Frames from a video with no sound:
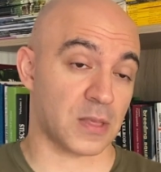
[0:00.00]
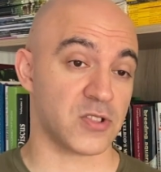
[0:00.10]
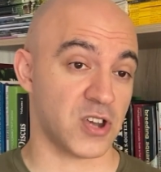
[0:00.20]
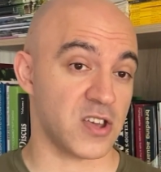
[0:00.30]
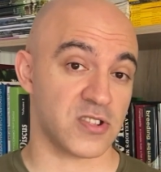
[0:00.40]

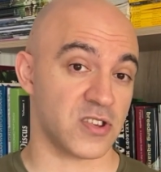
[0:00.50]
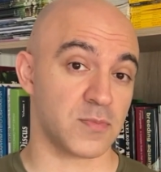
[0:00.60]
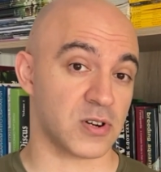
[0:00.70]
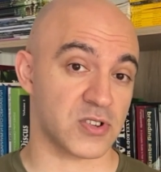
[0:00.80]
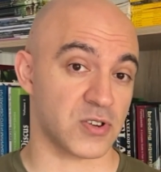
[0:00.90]
chase
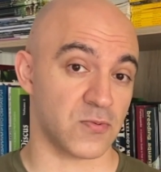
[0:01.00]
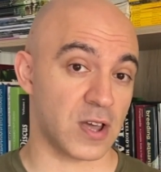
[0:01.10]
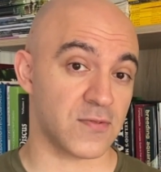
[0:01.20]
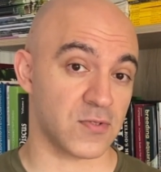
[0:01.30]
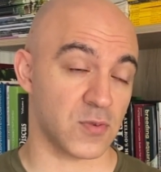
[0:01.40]
zebras
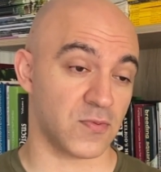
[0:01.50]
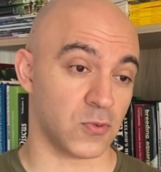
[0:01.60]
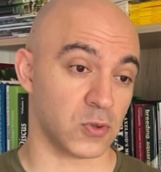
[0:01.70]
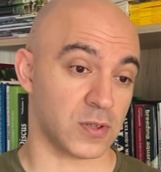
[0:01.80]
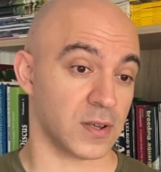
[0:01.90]
away from
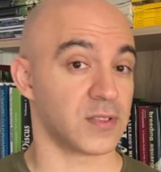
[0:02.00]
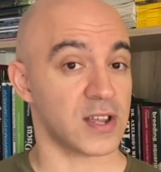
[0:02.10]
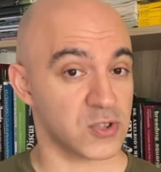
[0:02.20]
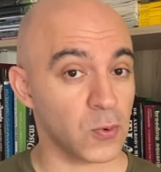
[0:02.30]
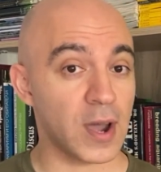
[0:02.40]
food.
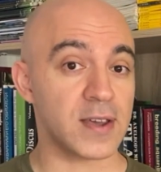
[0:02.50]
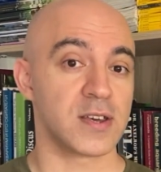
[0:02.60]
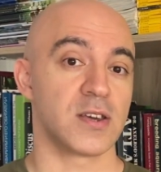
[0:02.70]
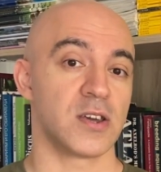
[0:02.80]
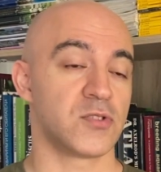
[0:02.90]
That's why
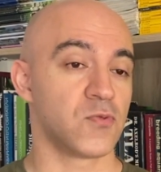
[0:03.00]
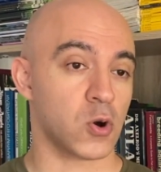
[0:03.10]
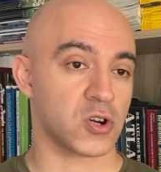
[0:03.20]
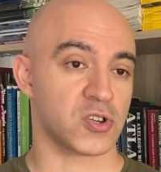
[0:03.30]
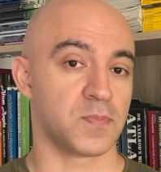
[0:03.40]
it
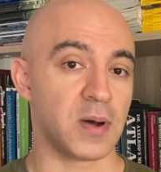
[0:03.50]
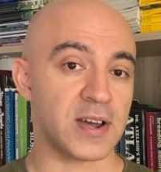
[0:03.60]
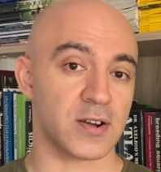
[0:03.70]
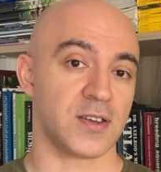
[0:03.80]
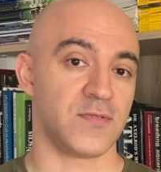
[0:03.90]
works
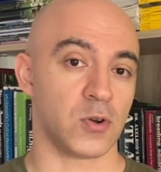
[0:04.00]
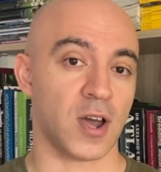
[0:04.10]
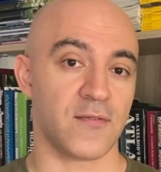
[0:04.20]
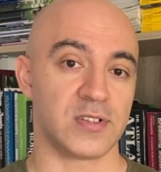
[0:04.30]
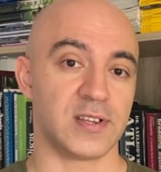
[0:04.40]
better if you
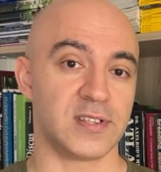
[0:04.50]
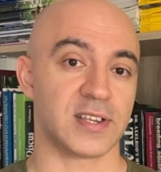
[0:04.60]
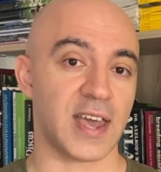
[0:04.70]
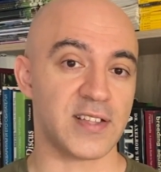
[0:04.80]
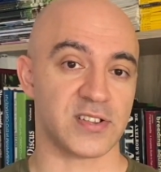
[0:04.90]
have a
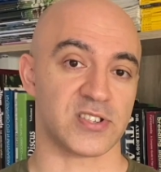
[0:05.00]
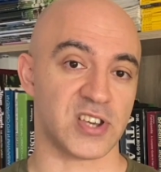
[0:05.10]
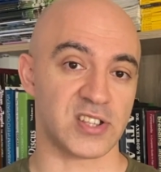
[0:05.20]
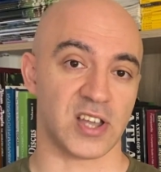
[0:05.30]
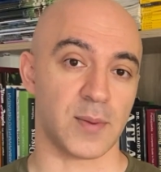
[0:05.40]
dedicated
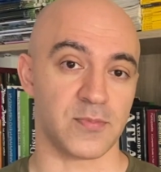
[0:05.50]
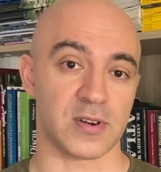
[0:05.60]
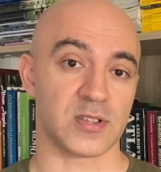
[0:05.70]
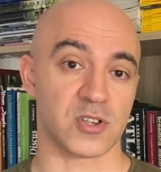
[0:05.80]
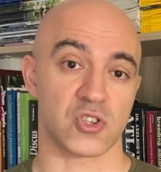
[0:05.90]
setup
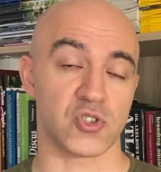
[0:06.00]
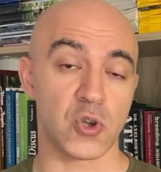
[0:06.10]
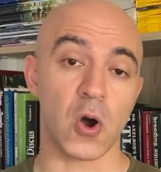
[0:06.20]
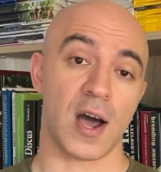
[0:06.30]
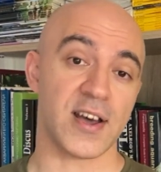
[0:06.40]
where there's
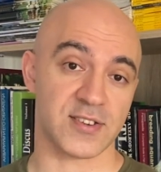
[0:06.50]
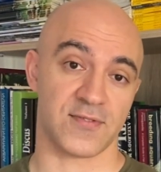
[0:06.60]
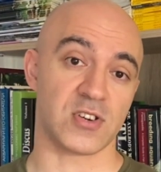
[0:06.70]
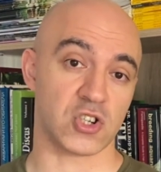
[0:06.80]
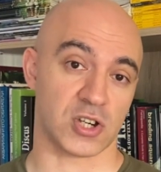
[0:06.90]
no other
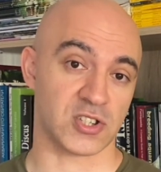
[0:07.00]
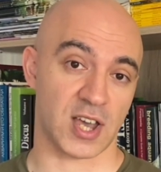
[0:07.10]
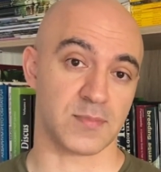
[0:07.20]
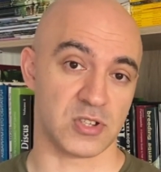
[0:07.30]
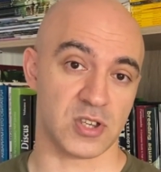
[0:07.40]
fish
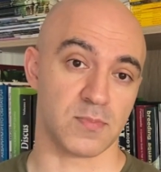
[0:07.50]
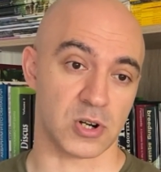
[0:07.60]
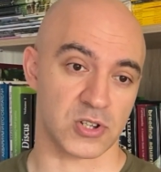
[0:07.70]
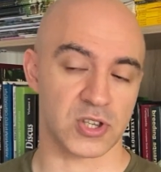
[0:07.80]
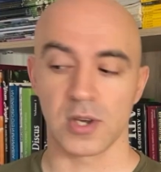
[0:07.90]
except
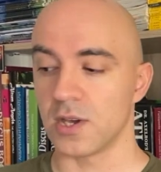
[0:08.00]
zebras.